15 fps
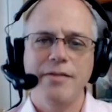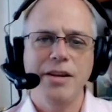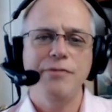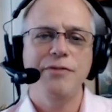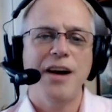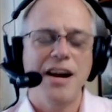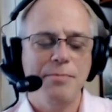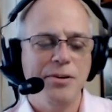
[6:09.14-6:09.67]

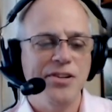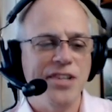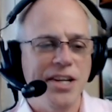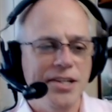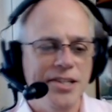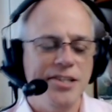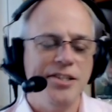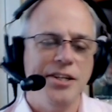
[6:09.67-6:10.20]
seventy-five
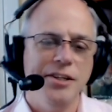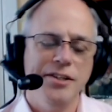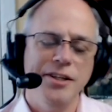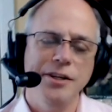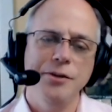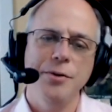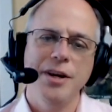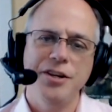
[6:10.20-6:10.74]
percent
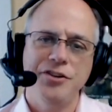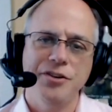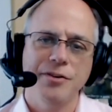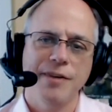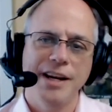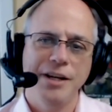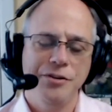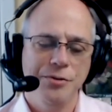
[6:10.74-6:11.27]

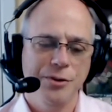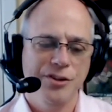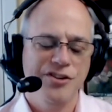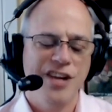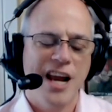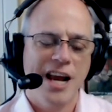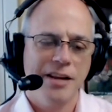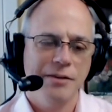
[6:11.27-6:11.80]
discontinuation rate to a
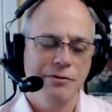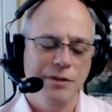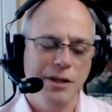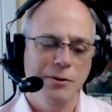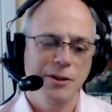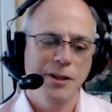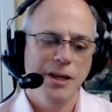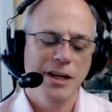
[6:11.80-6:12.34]

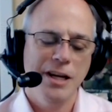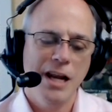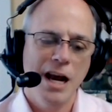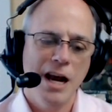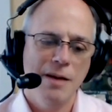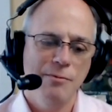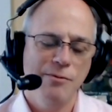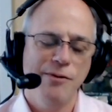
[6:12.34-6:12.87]
Jakafi within
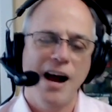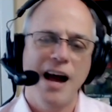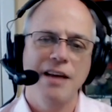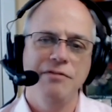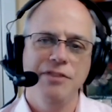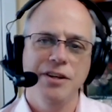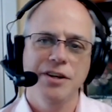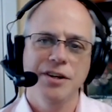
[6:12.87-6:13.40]
um,
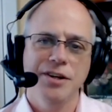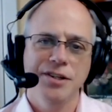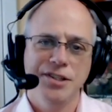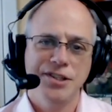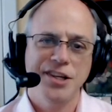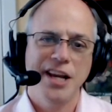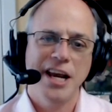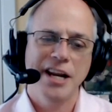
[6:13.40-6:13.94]
five
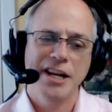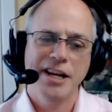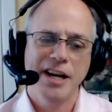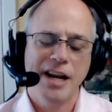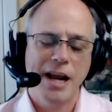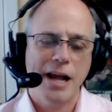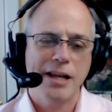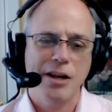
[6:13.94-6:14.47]
years,
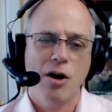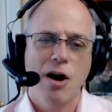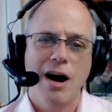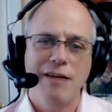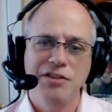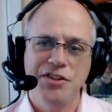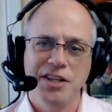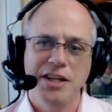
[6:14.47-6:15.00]
Shannon. You know,
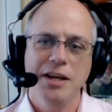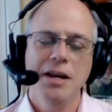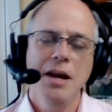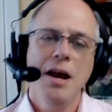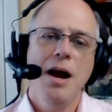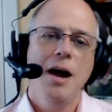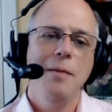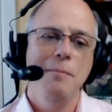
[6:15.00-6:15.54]
obviously
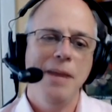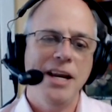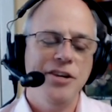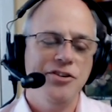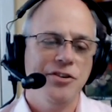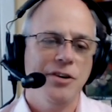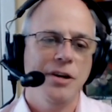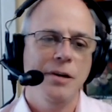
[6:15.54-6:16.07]
a
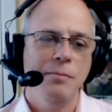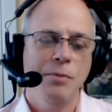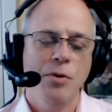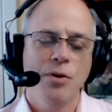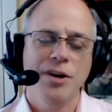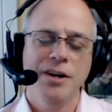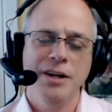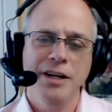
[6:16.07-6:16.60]
major and
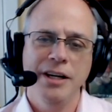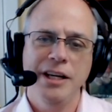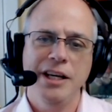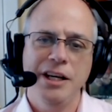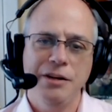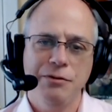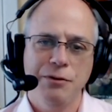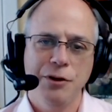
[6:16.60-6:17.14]
important
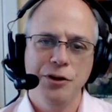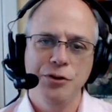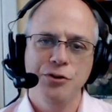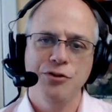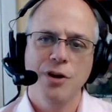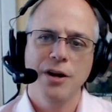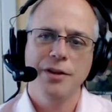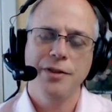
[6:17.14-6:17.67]
need for
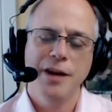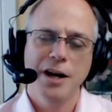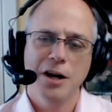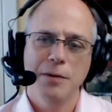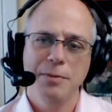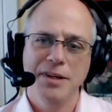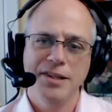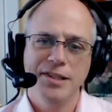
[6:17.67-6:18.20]
new drug
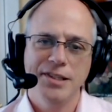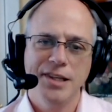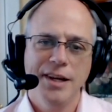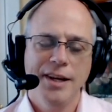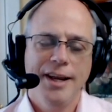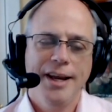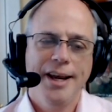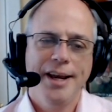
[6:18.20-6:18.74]
therapies.
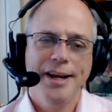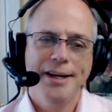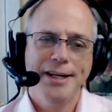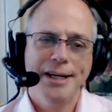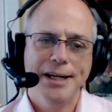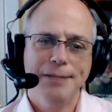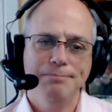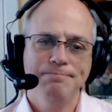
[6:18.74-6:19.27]

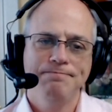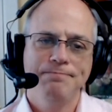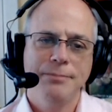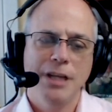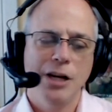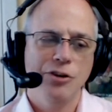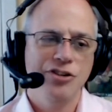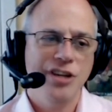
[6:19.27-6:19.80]
And, um,
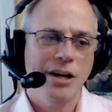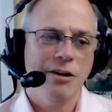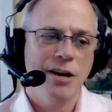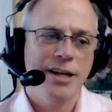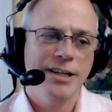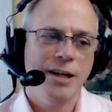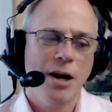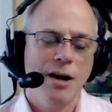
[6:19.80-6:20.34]
you know,
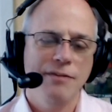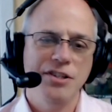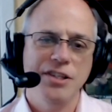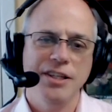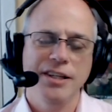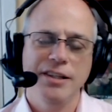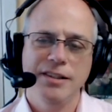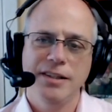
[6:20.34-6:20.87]
Geron,
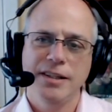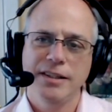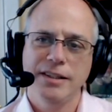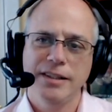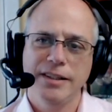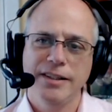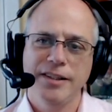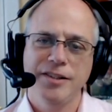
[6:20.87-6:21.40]
obviously,
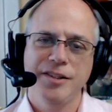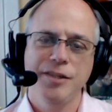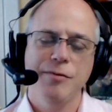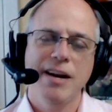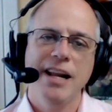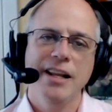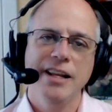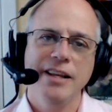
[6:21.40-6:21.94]
the
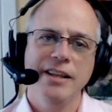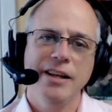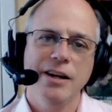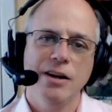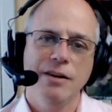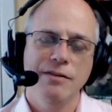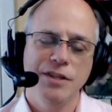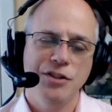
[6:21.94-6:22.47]
derailing
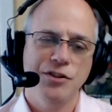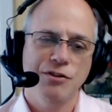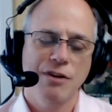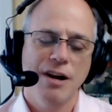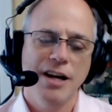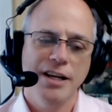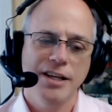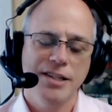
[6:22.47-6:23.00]
there of its
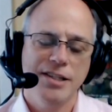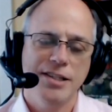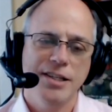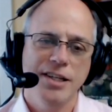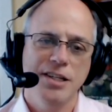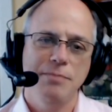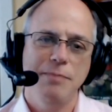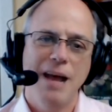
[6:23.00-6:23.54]
drug is,
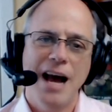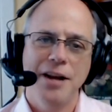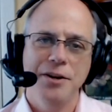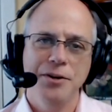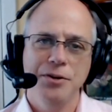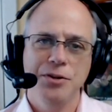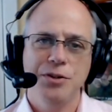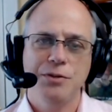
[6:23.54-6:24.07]
is
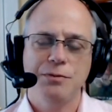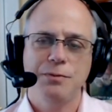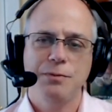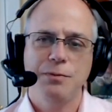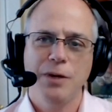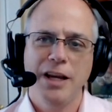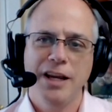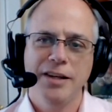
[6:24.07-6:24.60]
bad news
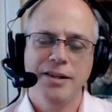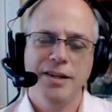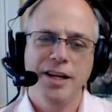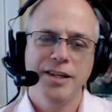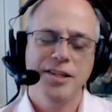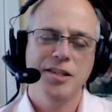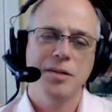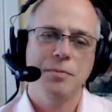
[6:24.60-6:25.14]
and,
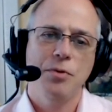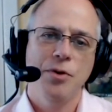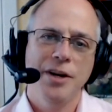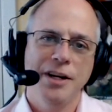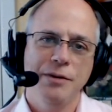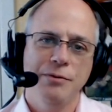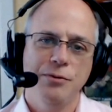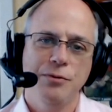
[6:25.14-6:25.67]
and
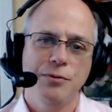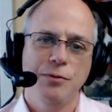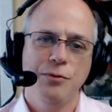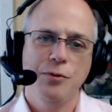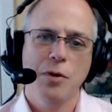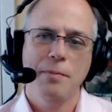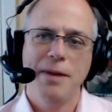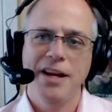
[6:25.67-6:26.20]
disappointing
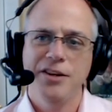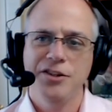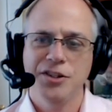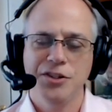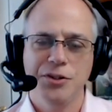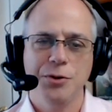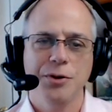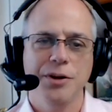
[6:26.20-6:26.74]
for
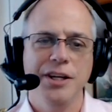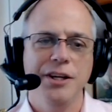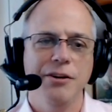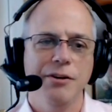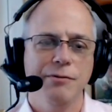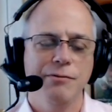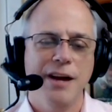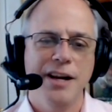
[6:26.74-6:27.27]
patients who are
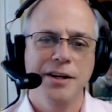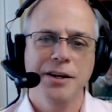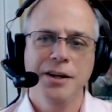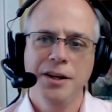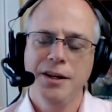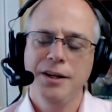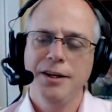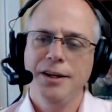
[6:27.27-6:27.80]
eager to find,
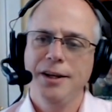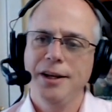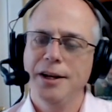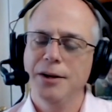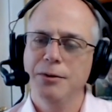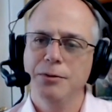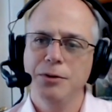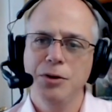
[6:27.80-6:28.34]
you
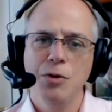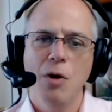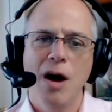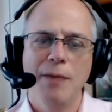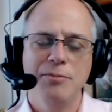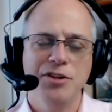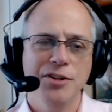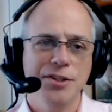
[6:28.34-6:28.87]
know, new
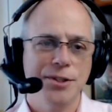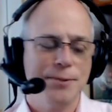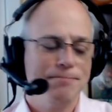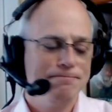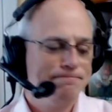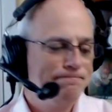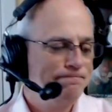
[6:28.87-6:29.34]
options.